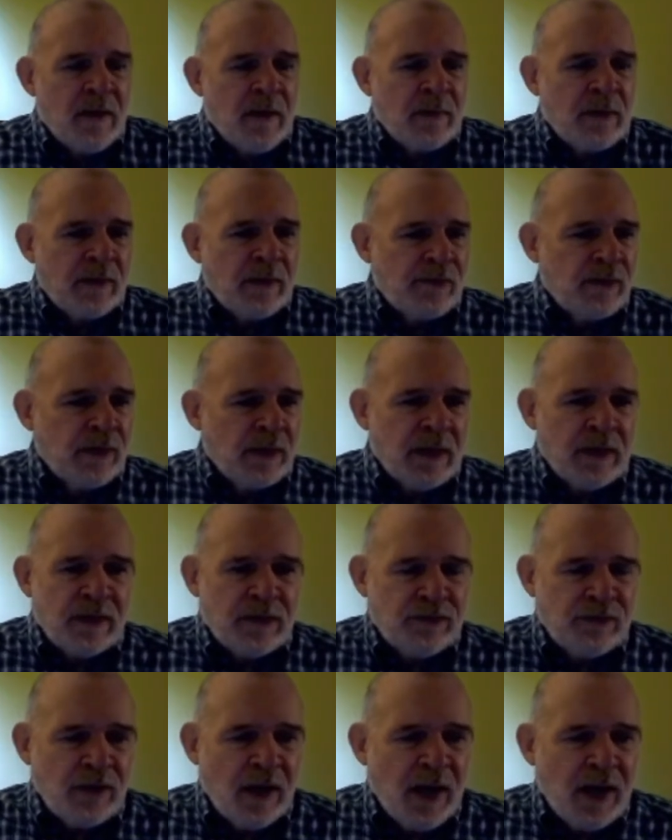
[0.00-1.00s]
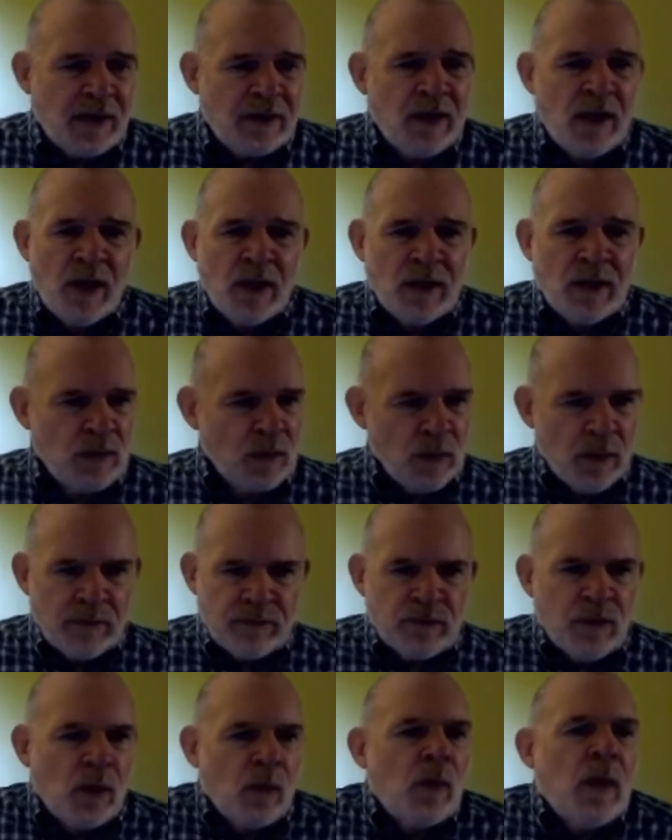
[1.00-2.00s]
But if they're getting shocked, you
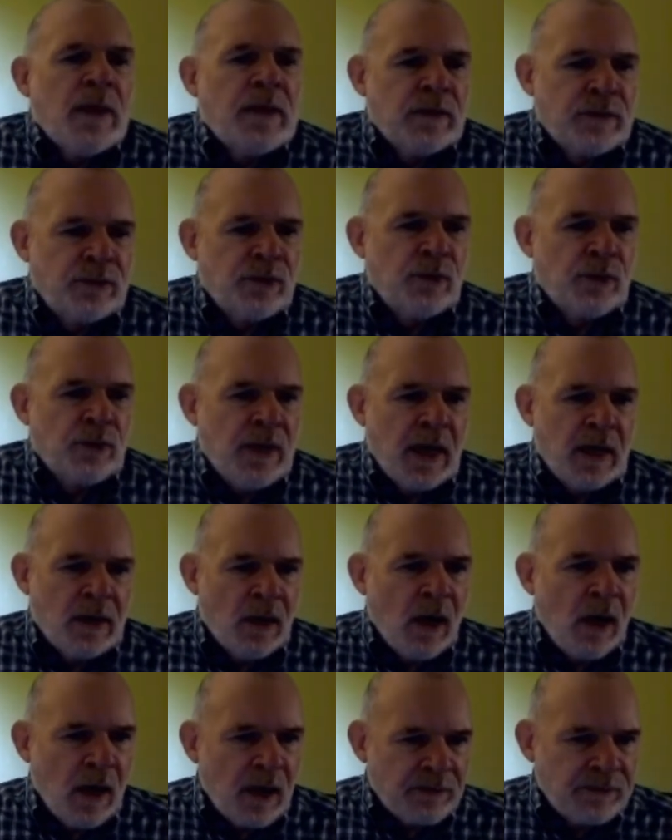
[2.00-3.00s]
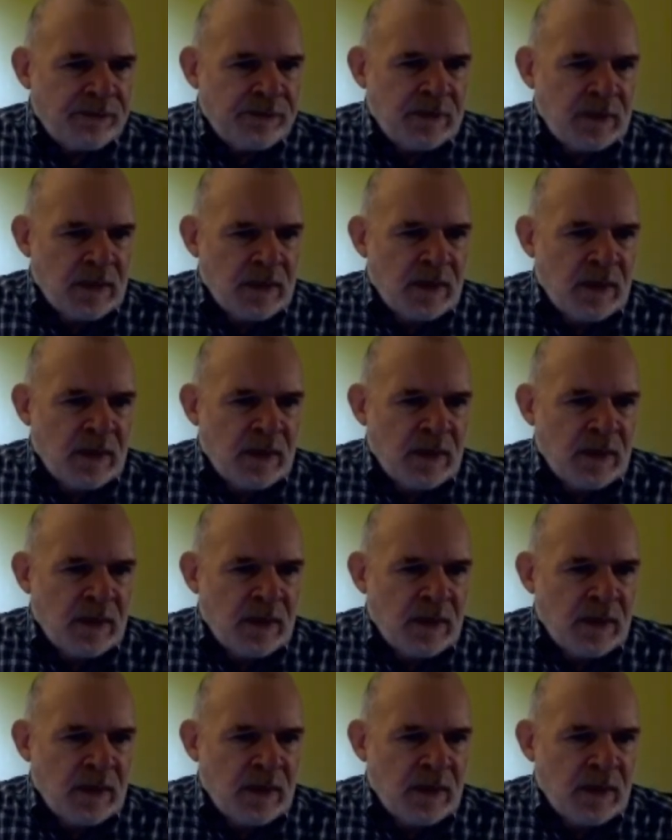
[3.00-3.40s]
have no way to turn that off.